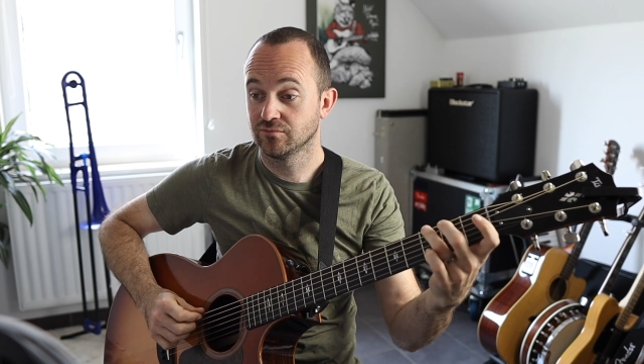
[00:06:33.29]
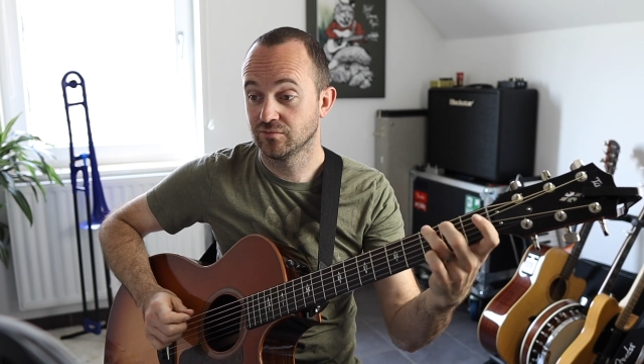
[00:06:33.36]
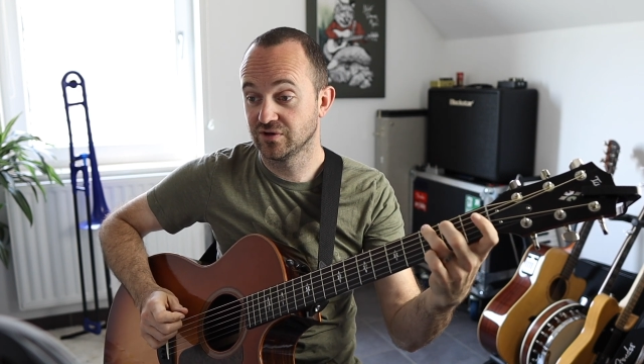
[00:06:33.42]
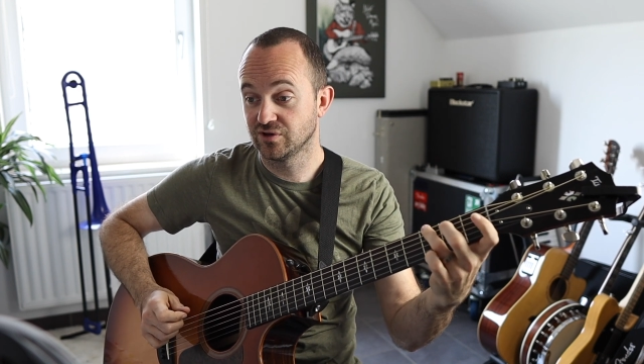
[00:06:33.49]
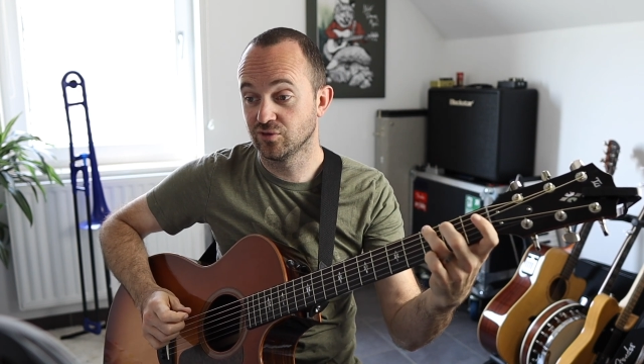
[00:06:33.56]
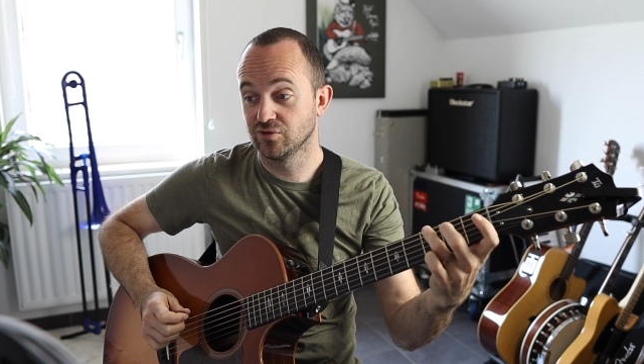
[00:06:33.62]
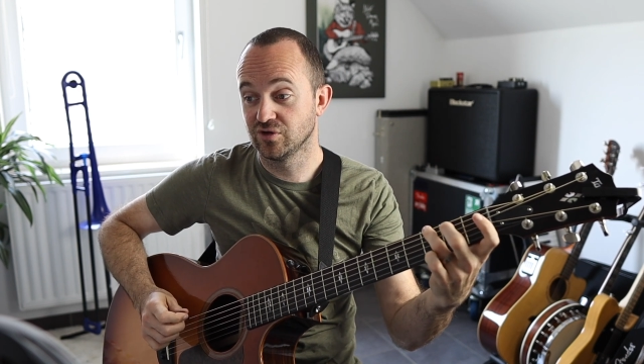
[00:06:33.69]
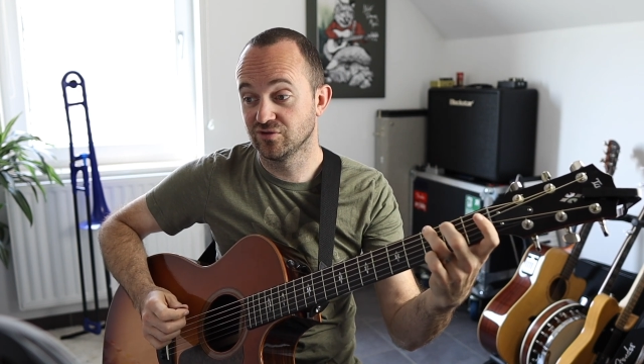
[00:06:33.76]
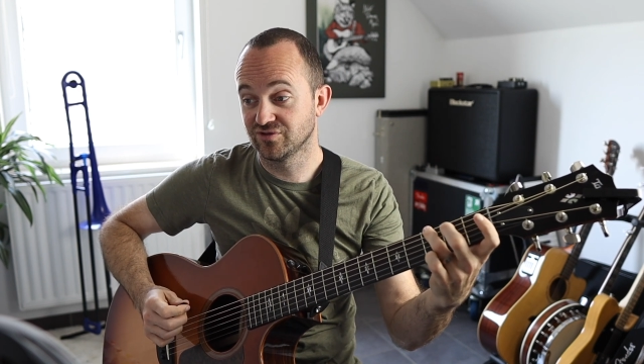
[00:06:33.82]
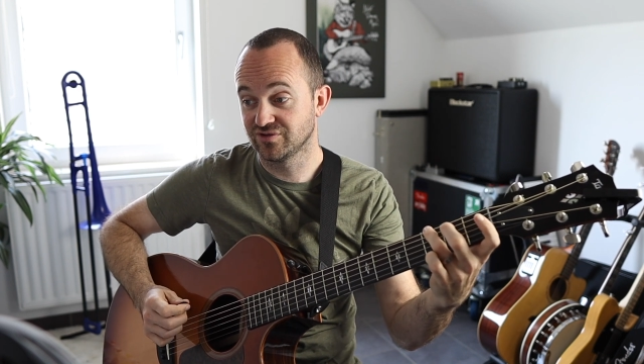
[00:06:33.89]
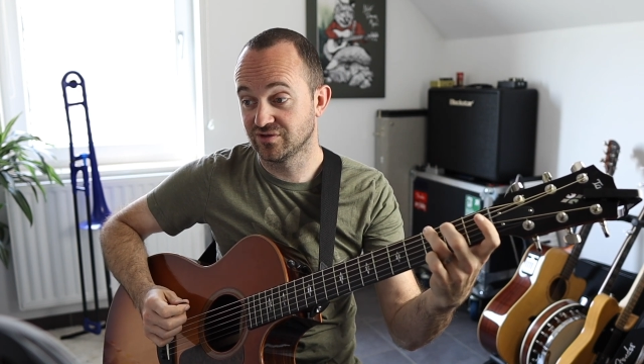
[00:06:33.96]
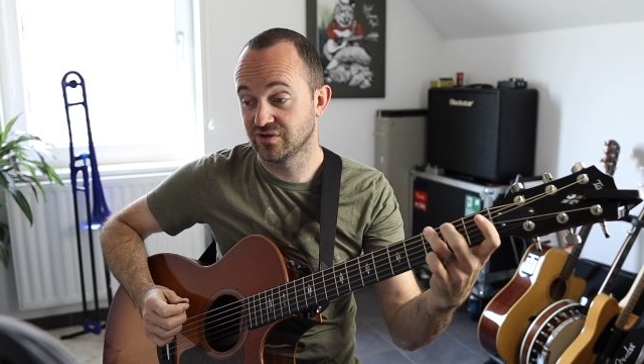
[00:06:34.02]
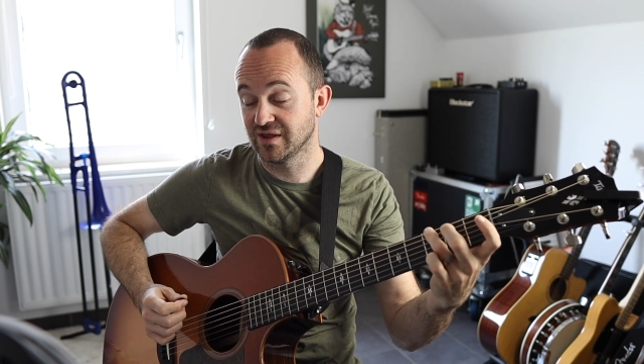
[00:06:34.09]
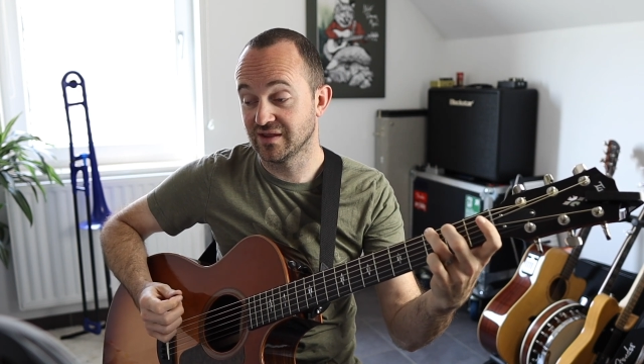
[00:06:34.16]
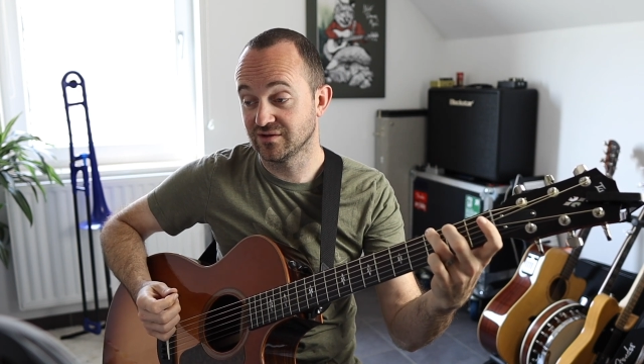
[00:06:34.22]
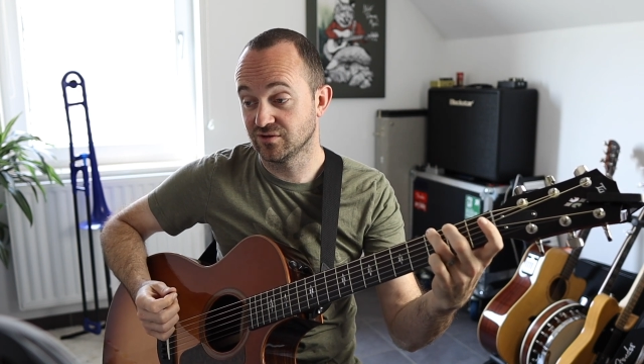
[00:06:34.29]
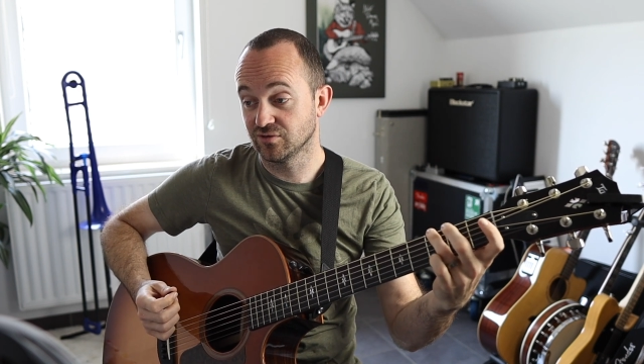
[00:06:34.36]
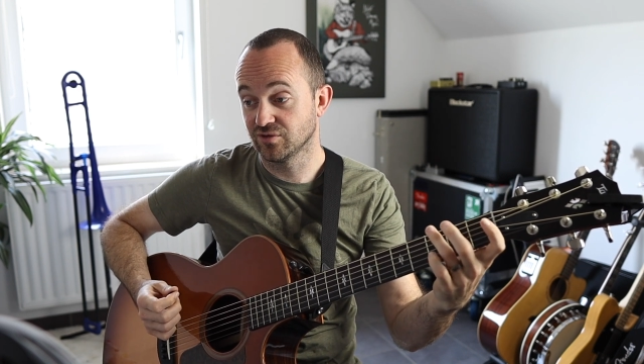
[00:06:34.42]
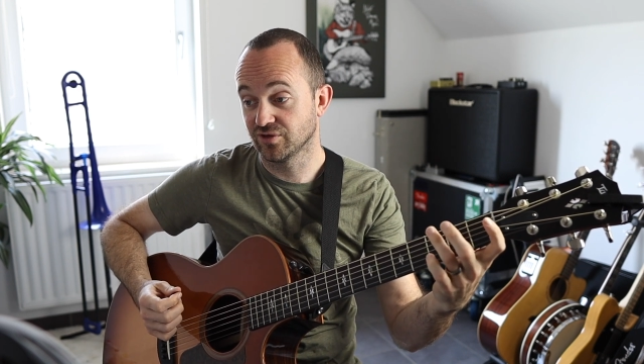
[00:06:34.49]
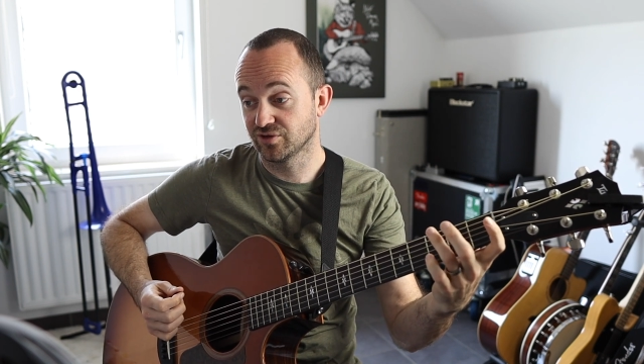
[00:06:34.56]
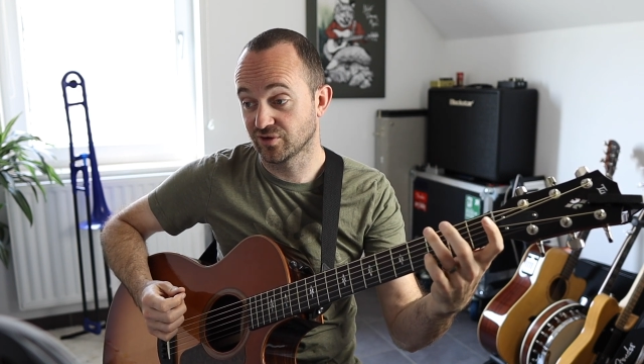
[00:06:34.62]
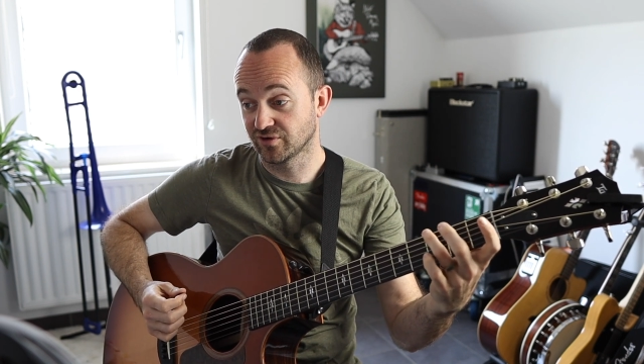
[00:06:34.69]
We do
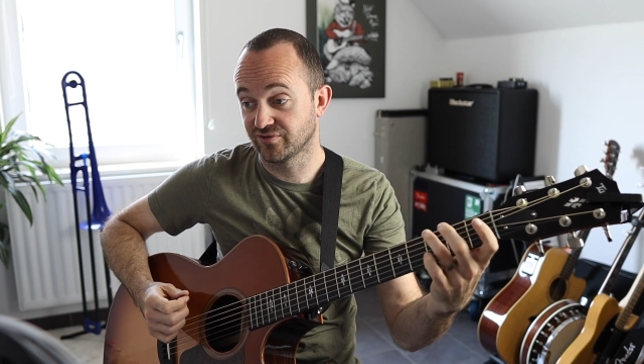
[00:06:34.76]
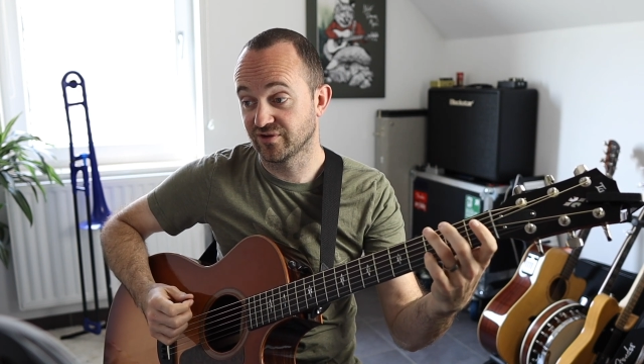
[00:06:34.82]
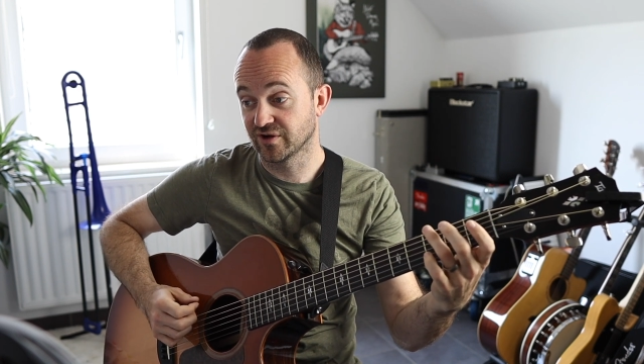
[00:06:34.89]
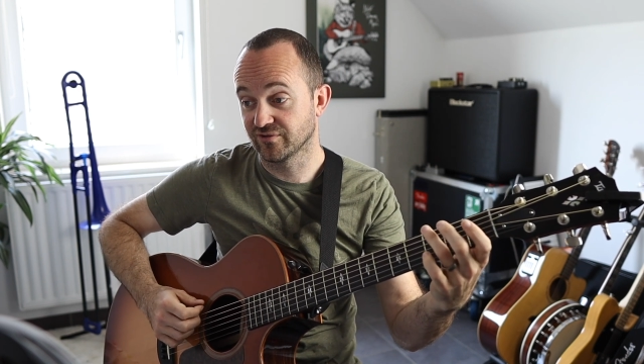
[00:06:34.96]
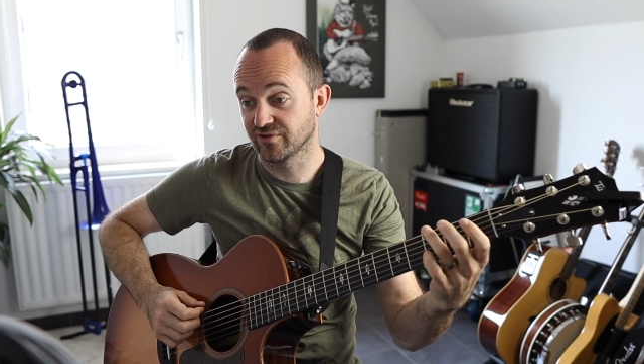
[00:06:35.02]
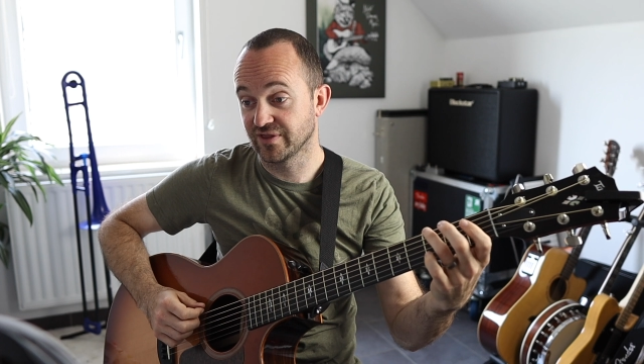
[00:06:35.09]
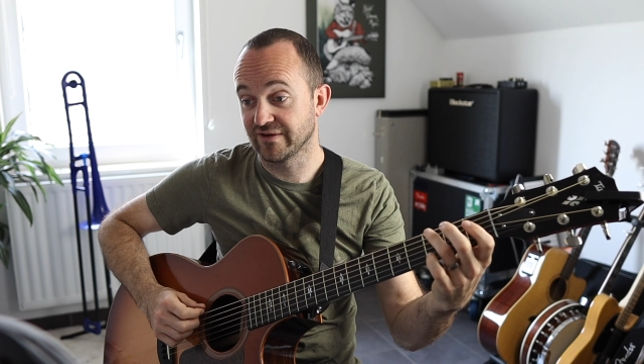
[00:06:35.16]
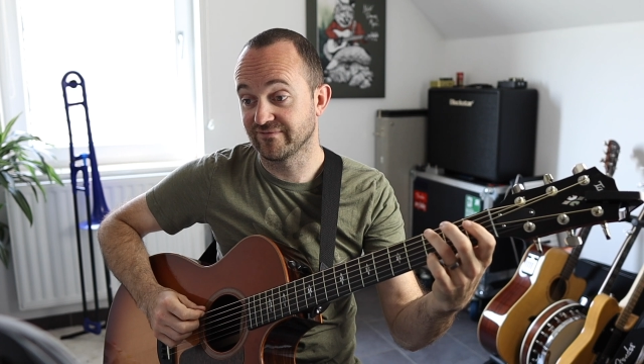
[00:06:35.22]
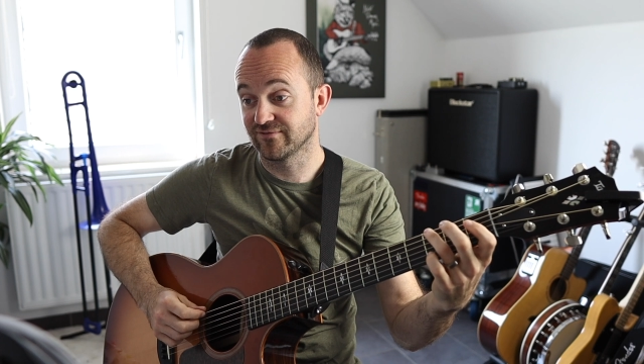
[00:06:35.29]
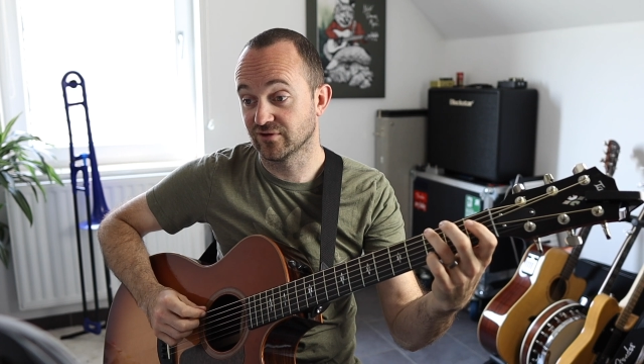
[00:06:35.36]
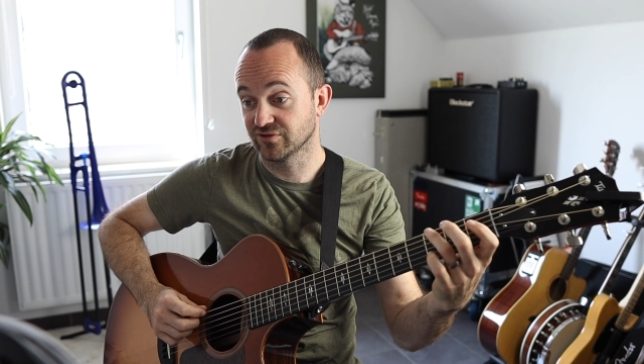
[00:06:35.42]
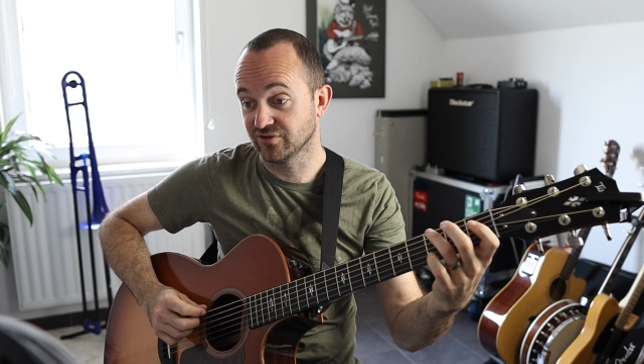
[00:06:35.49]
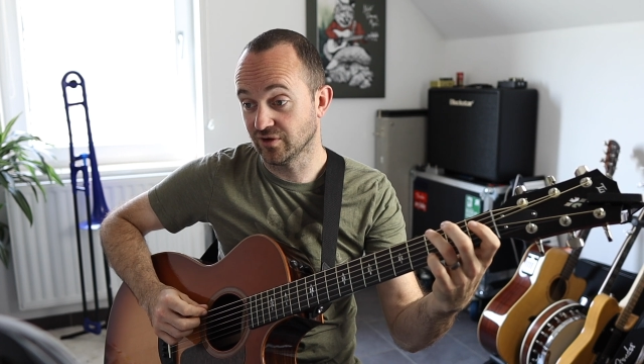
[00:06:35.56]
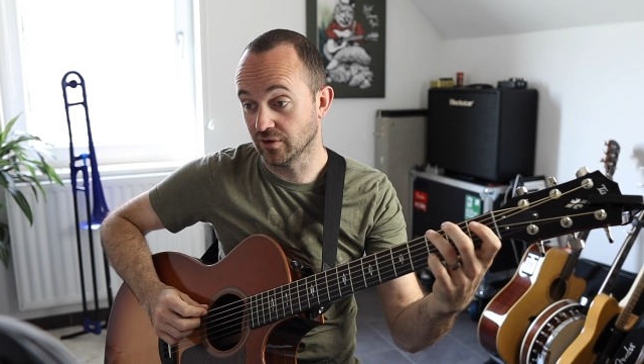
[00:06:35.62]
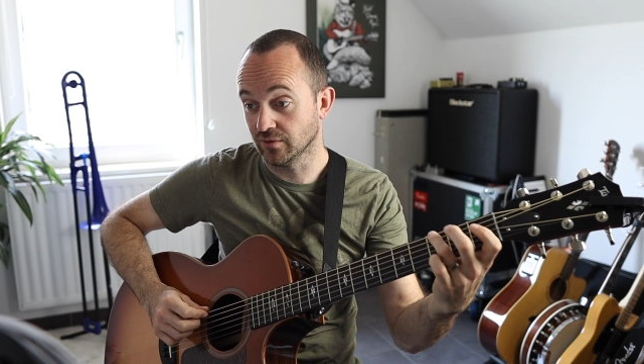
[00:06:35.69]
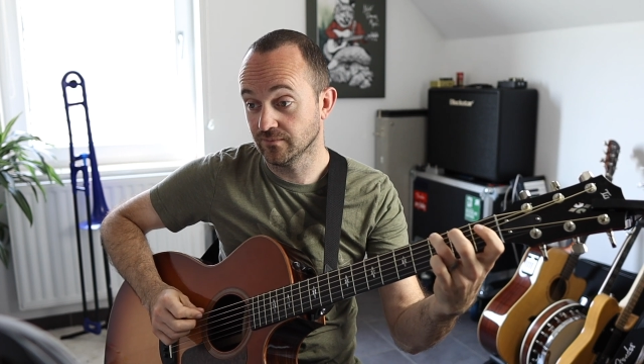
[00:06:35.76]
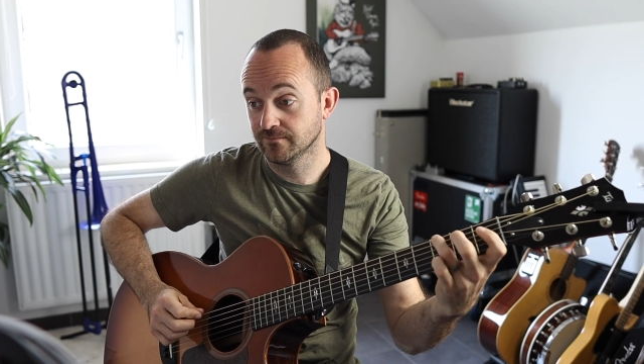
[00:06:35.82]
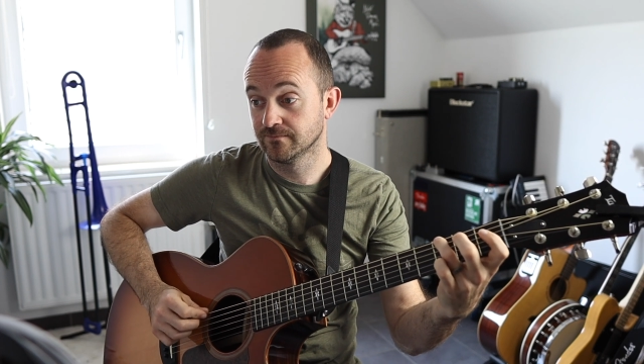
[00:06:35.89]
the 3rd finger for that first note.